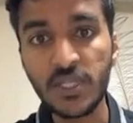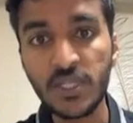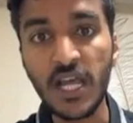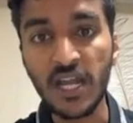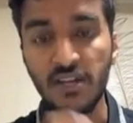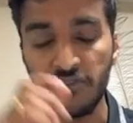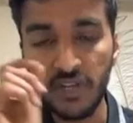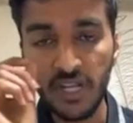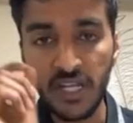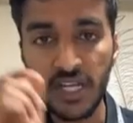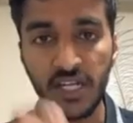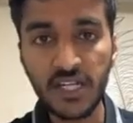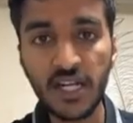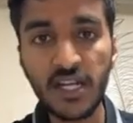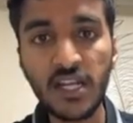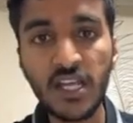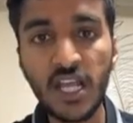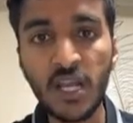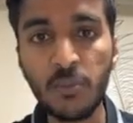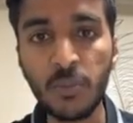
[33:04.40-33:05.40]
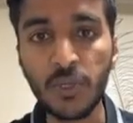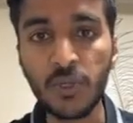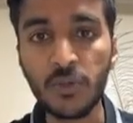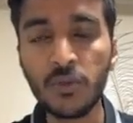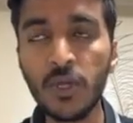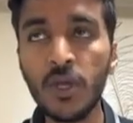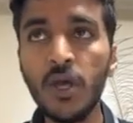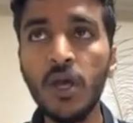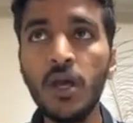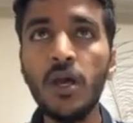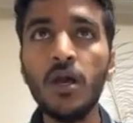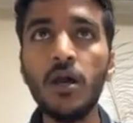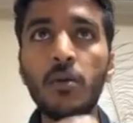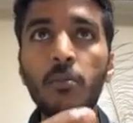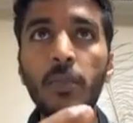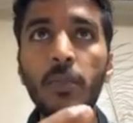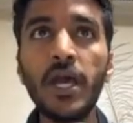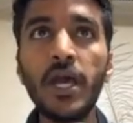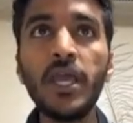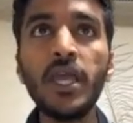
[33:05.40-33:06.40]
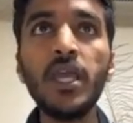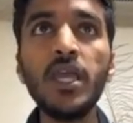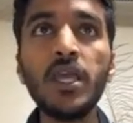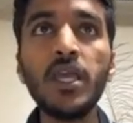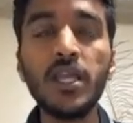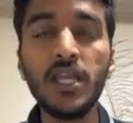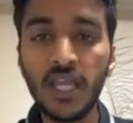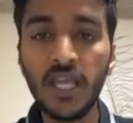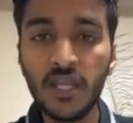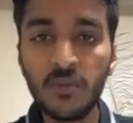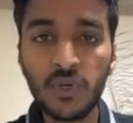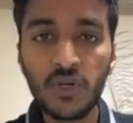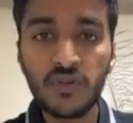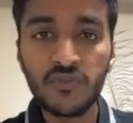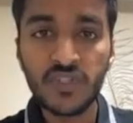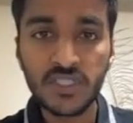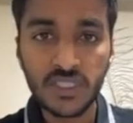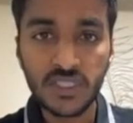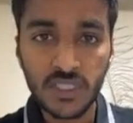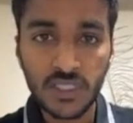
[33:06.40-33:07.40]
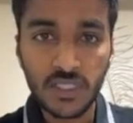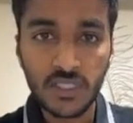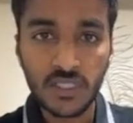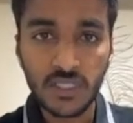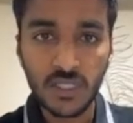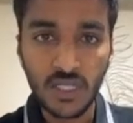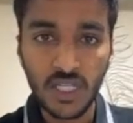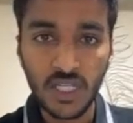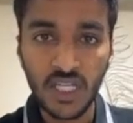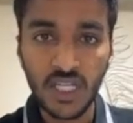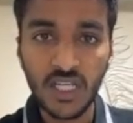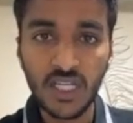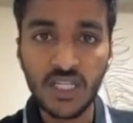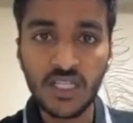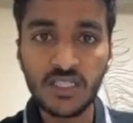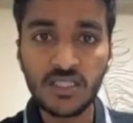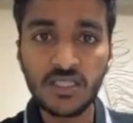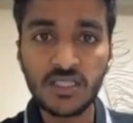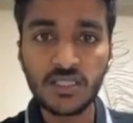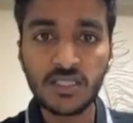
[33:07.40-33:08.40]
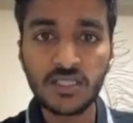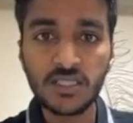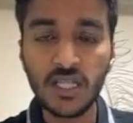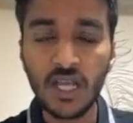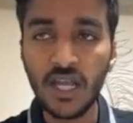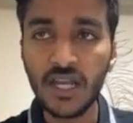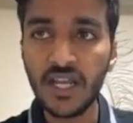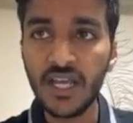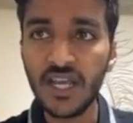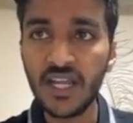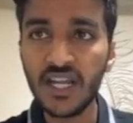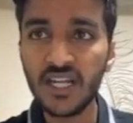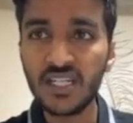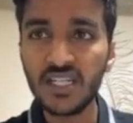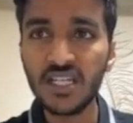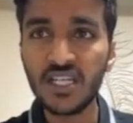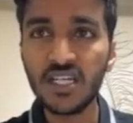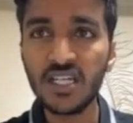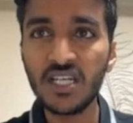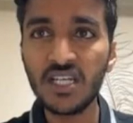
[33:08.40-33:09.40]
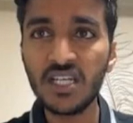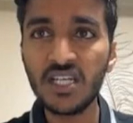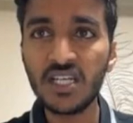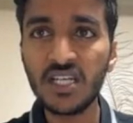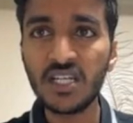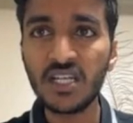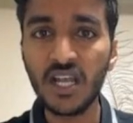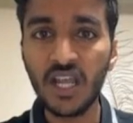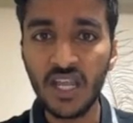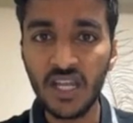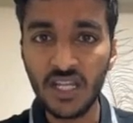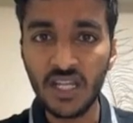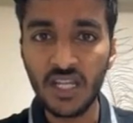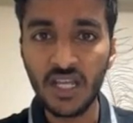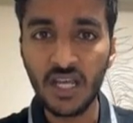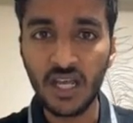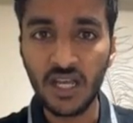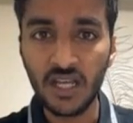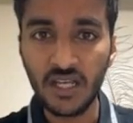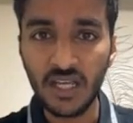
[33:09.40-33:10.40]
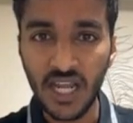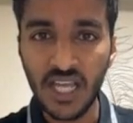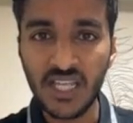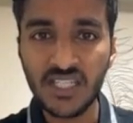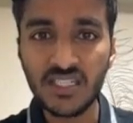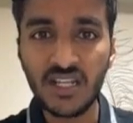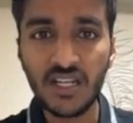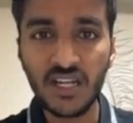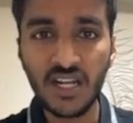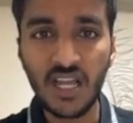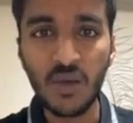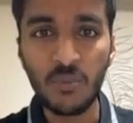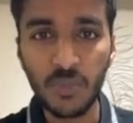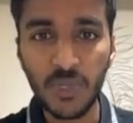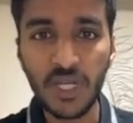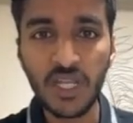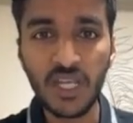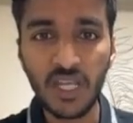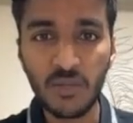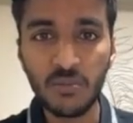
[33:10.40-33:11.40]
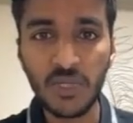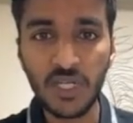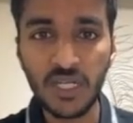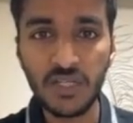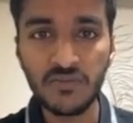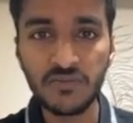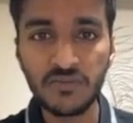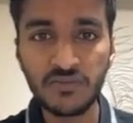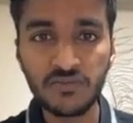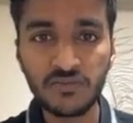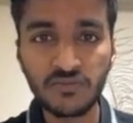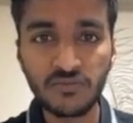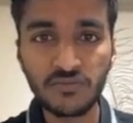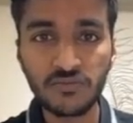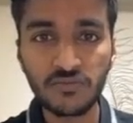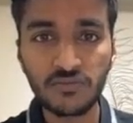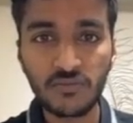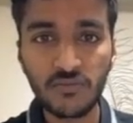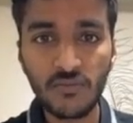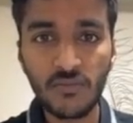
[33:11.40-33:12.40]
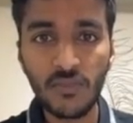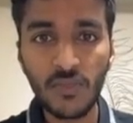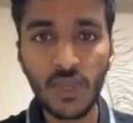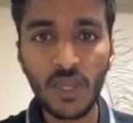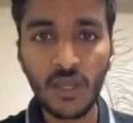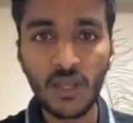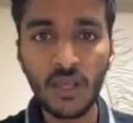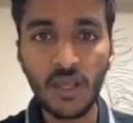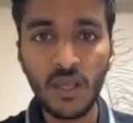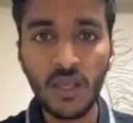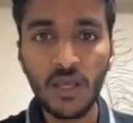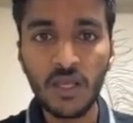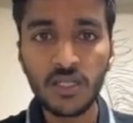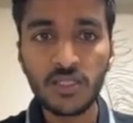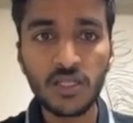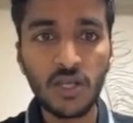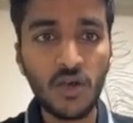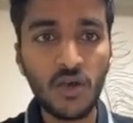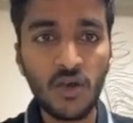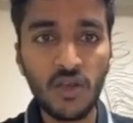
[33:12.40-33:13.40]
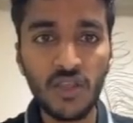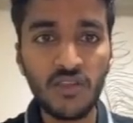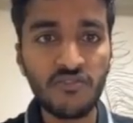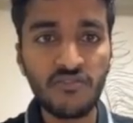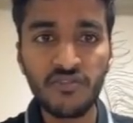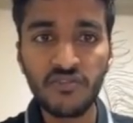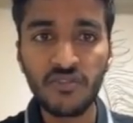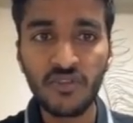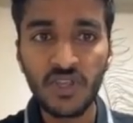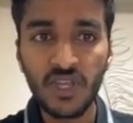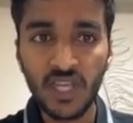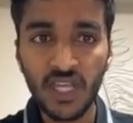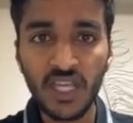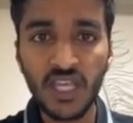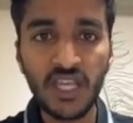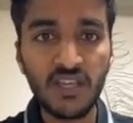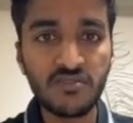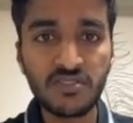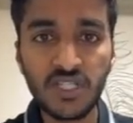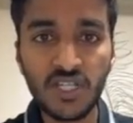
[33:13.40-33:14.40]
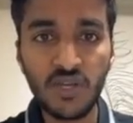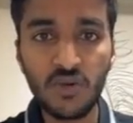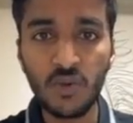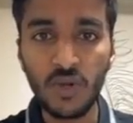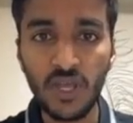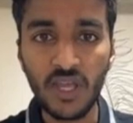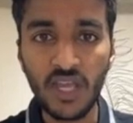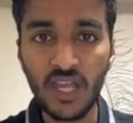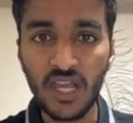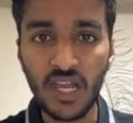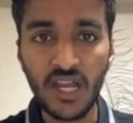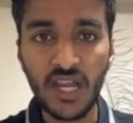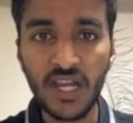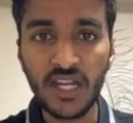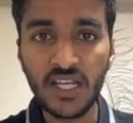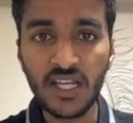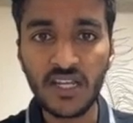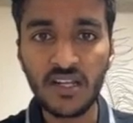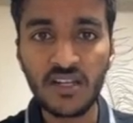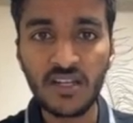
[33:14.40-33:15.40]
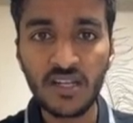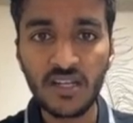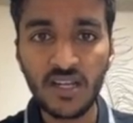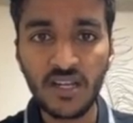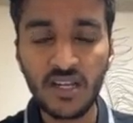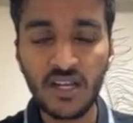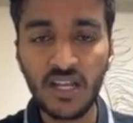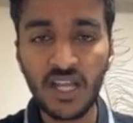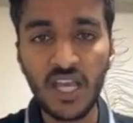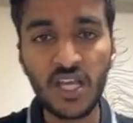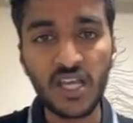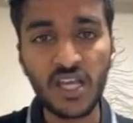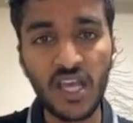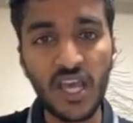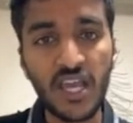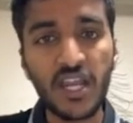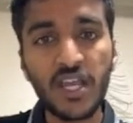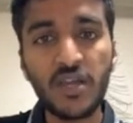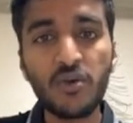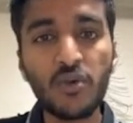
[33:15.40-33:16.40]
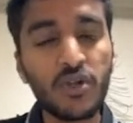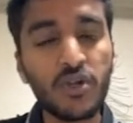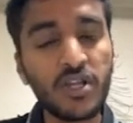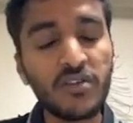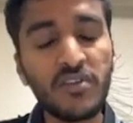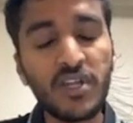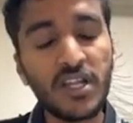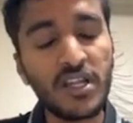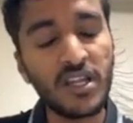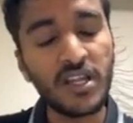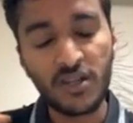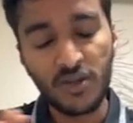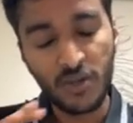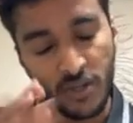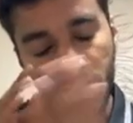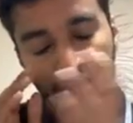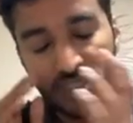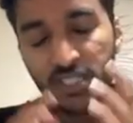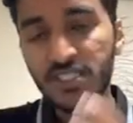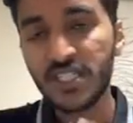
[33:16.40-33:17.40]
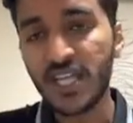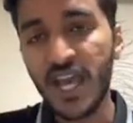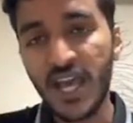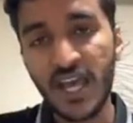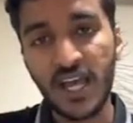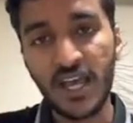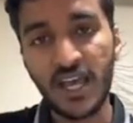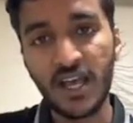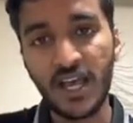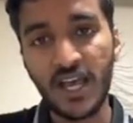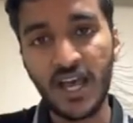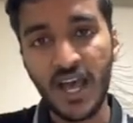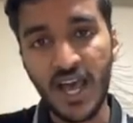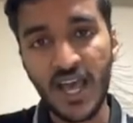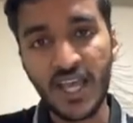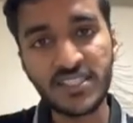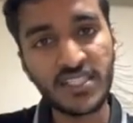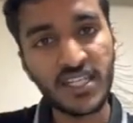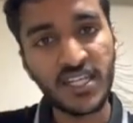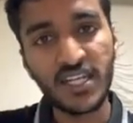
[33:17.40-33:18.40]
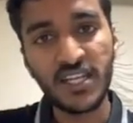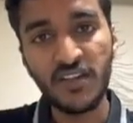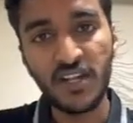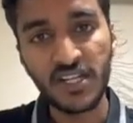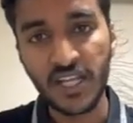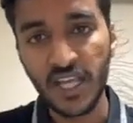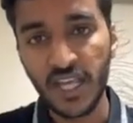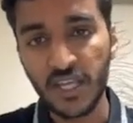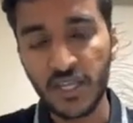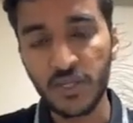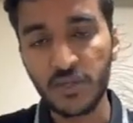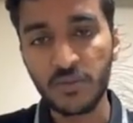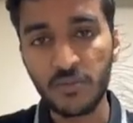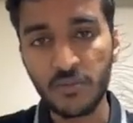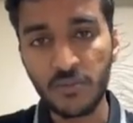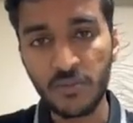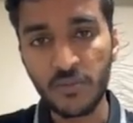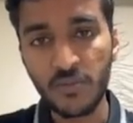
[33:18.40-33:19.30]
That will literally help you. My lean professor, he is a director in a Chrysler company, I believe. So if he gives you a letter, like a recruiter will close his eyes and he'll take you